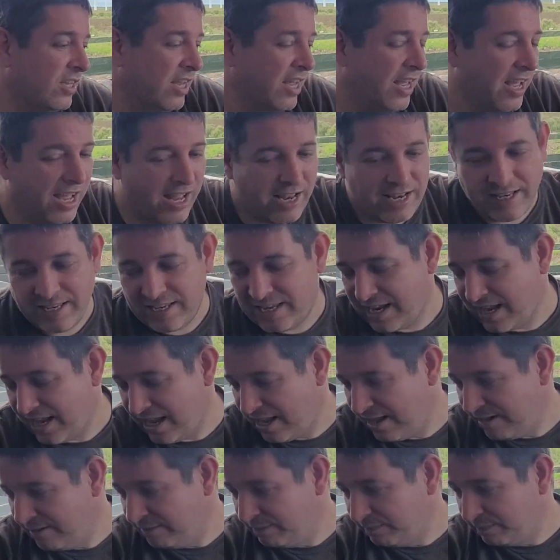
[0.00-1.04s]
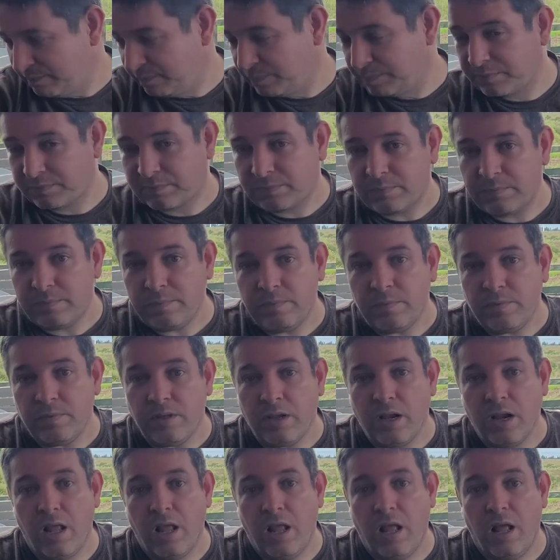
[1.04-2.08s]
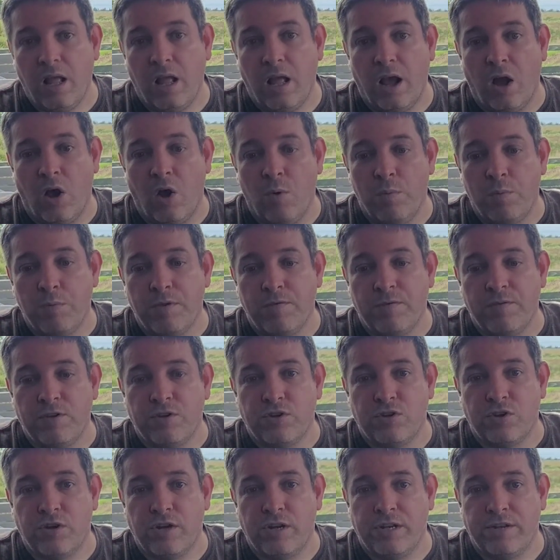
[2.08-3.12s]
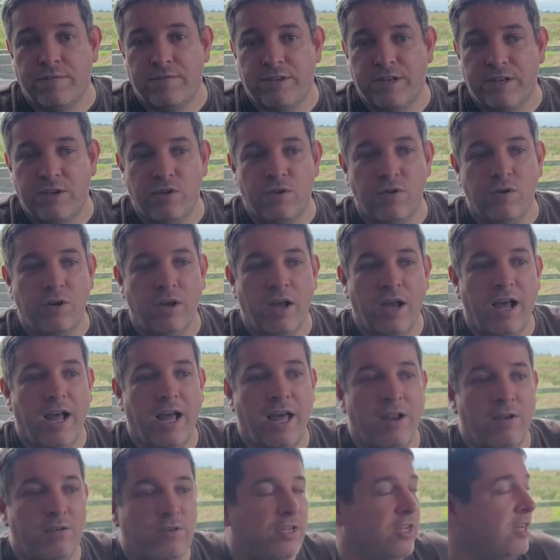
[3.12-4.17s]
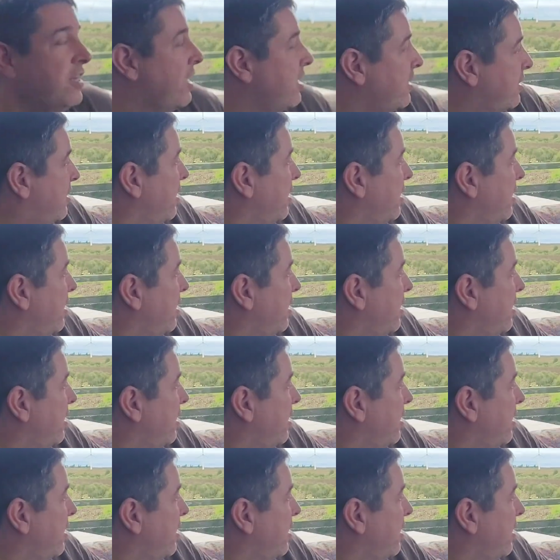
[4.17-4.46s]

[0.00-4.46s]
And I hope you've enjoyed the video, and I'll see you next